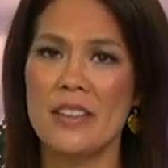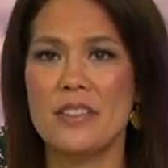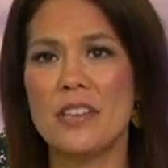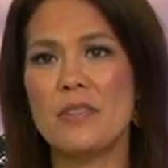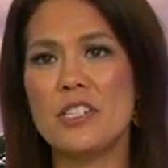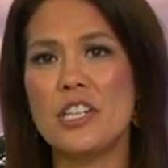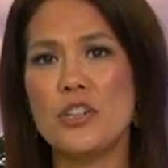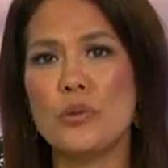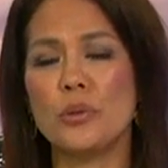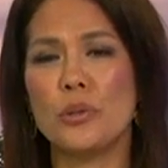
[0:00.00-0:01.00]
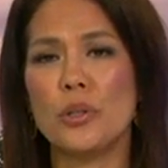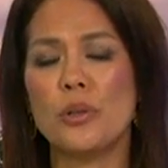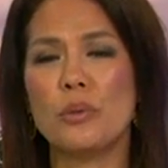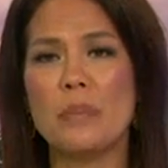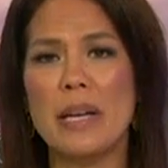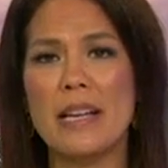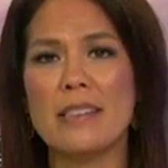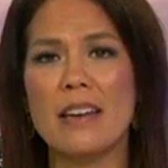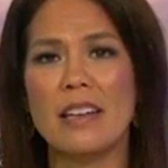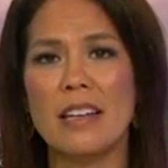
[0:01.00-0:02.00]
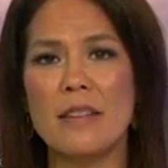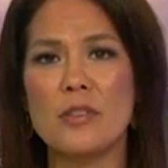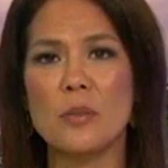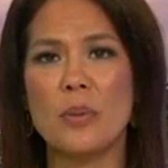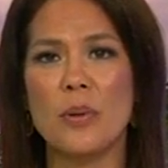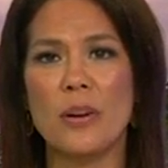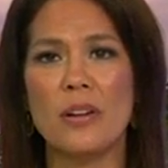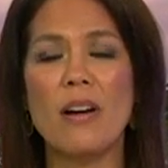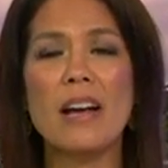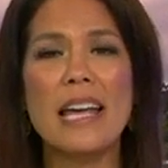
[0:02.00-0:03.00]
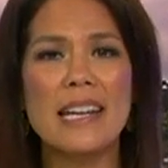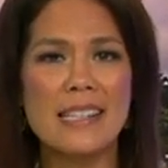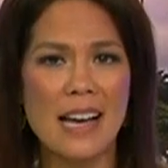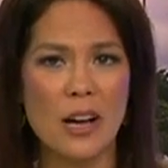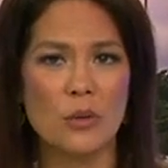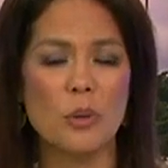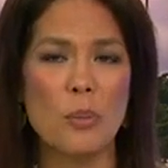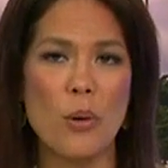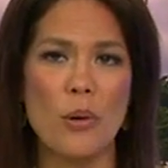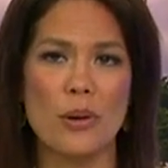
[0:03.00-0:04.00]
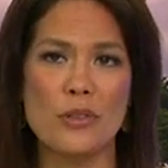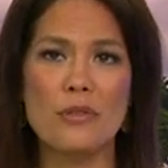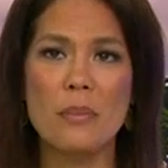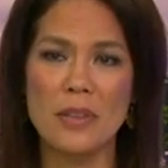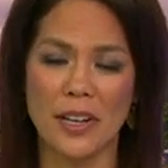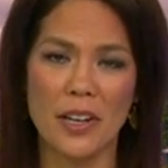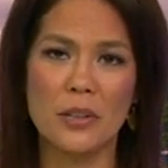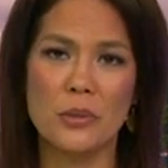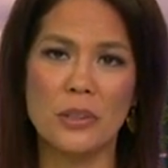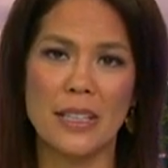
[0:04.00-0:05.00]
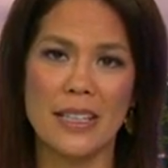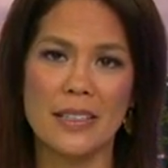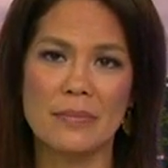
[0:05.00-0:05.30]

The 17-year-old girl remains on life support. Our Eddie Dowd reports from Nanakuli.